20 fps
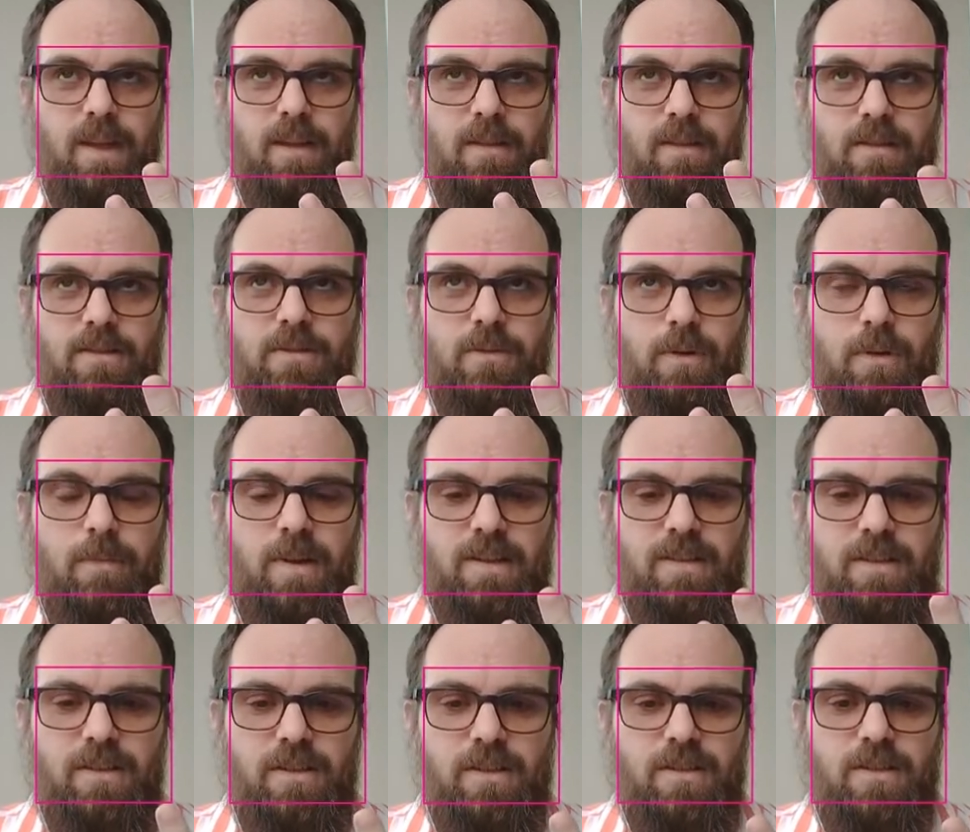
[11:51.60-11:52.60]
3
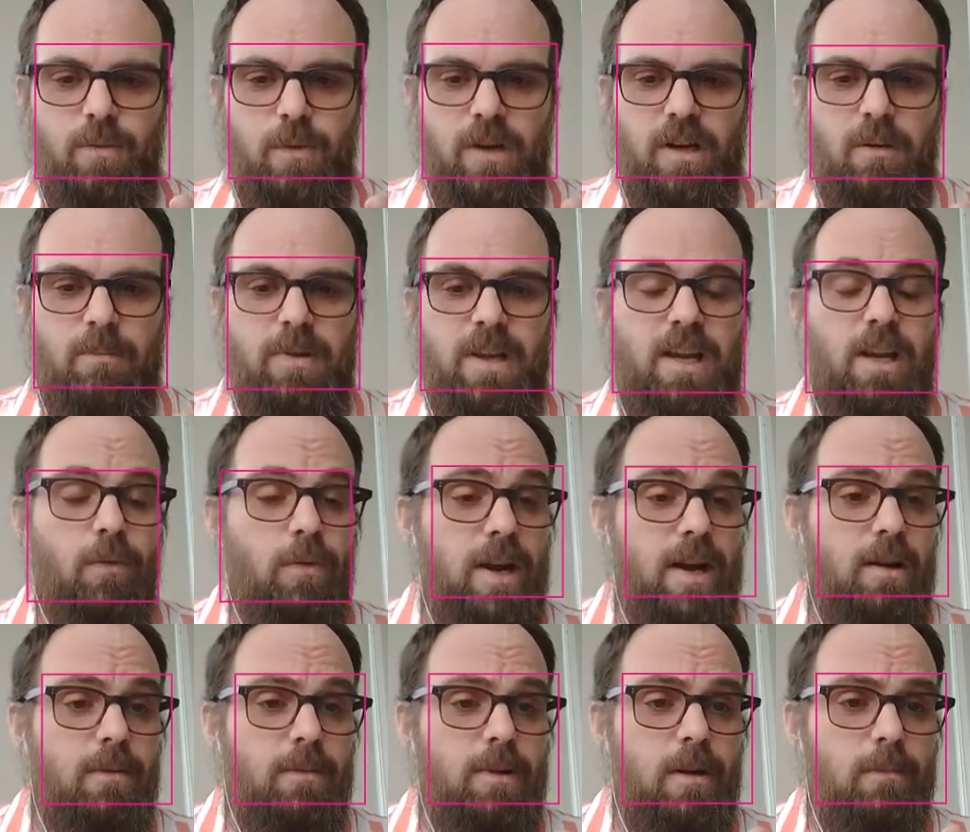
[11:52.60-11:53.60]
messages, we're going to pick a
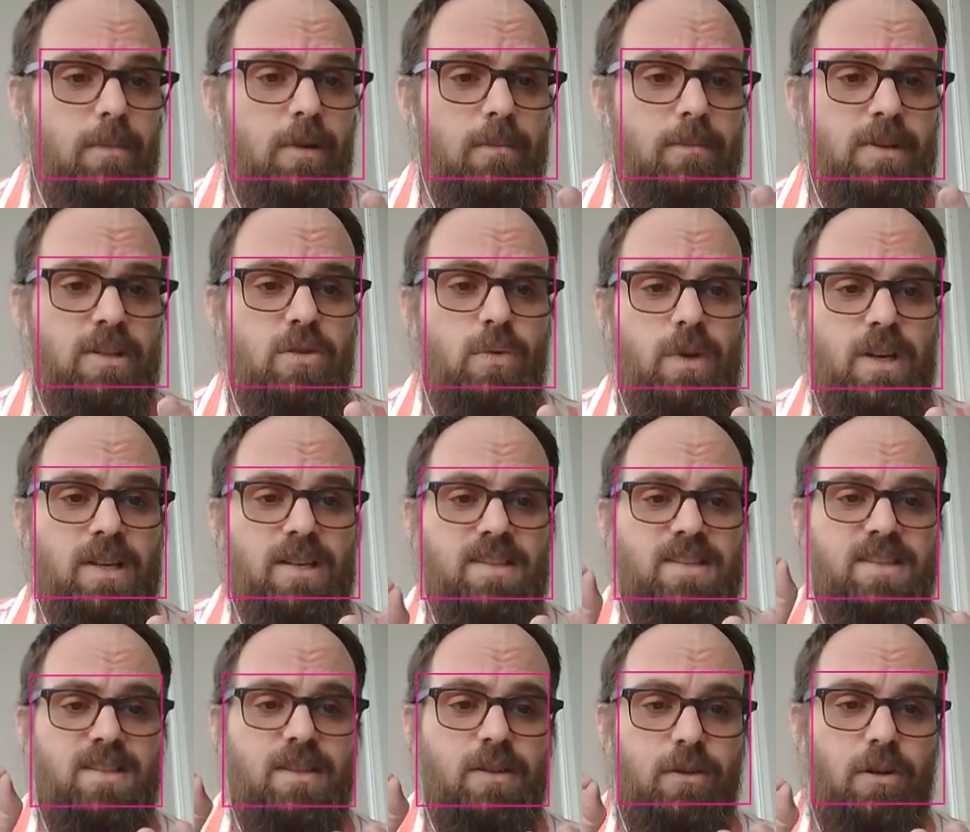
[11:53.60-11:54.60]
random number between
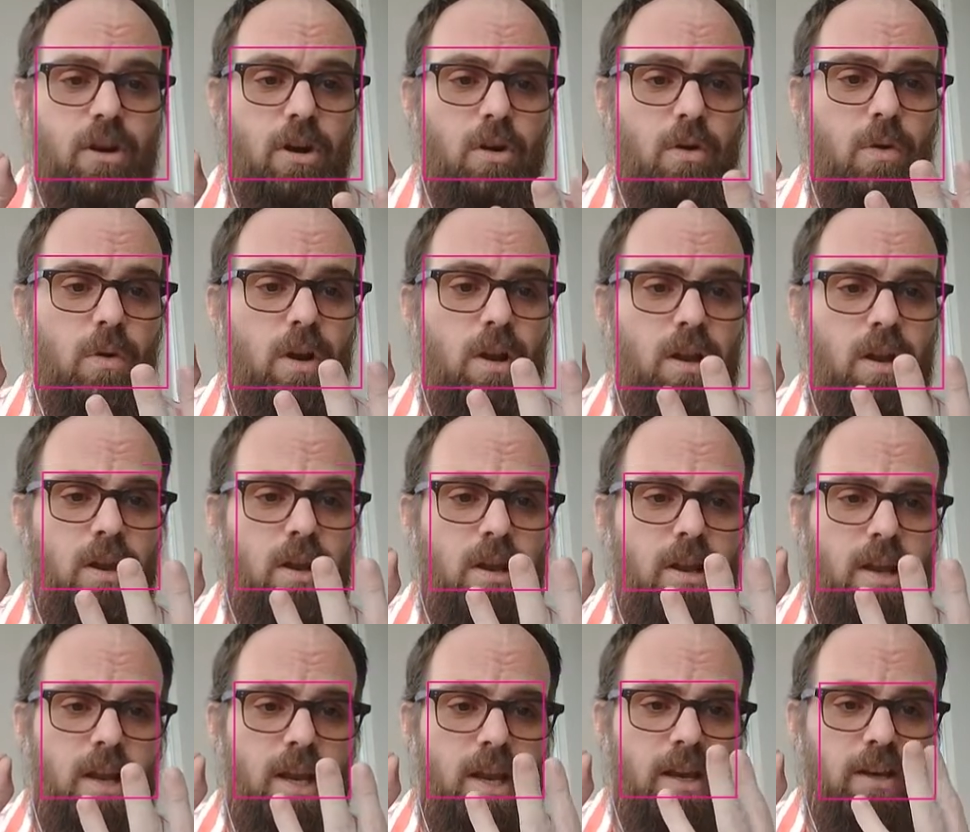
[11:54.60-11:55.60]
0
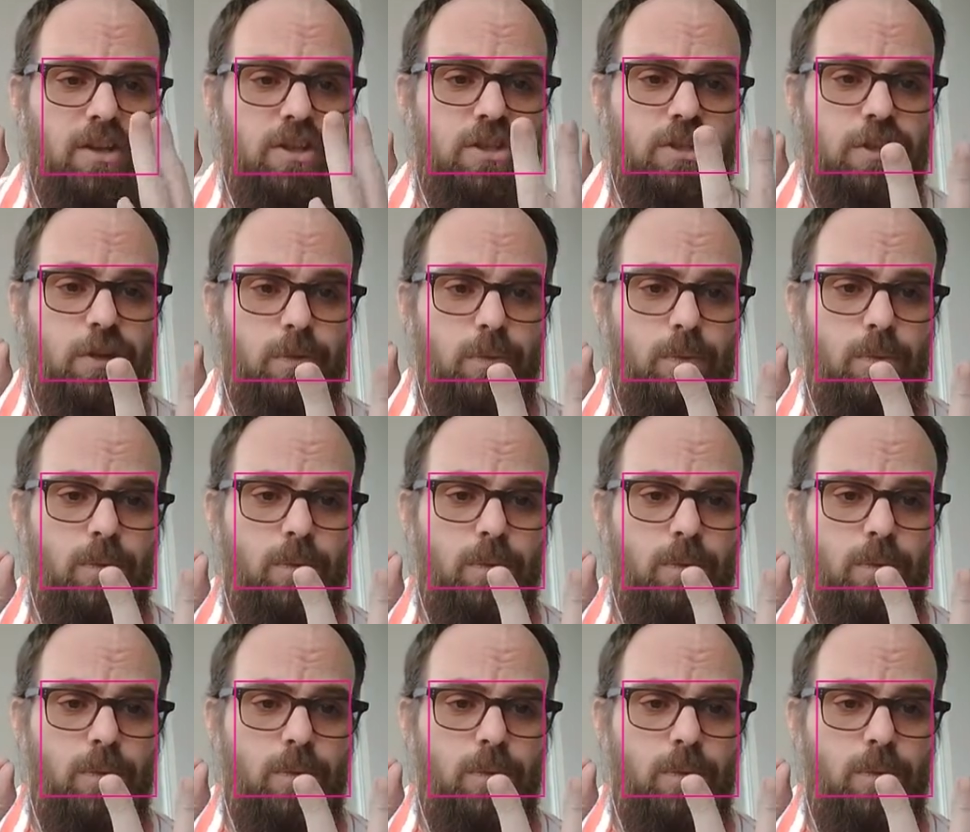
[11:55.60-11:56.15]
and 2.